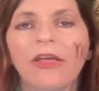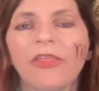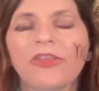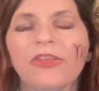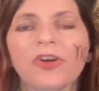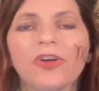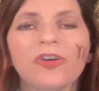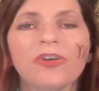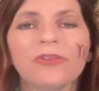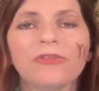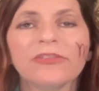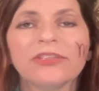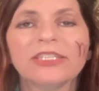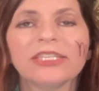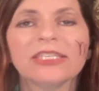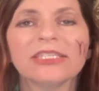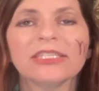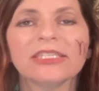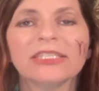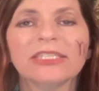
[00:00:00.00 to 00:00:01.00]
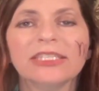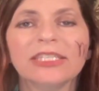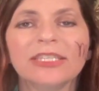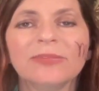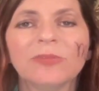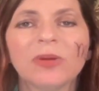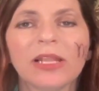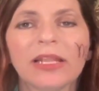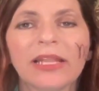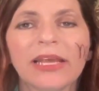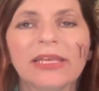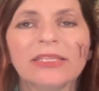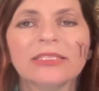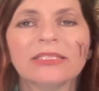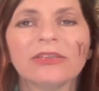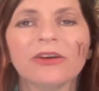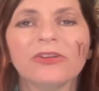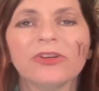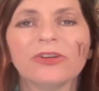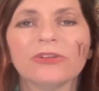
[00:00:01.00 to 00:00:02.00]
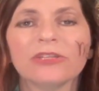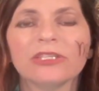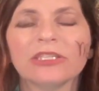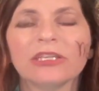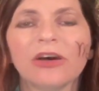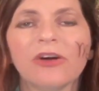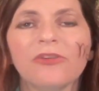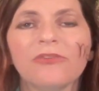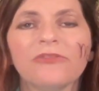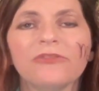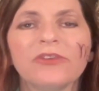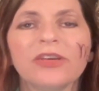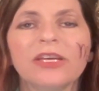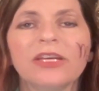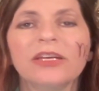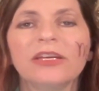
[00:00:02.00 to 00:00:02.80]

the earth does a deep cleanse on herself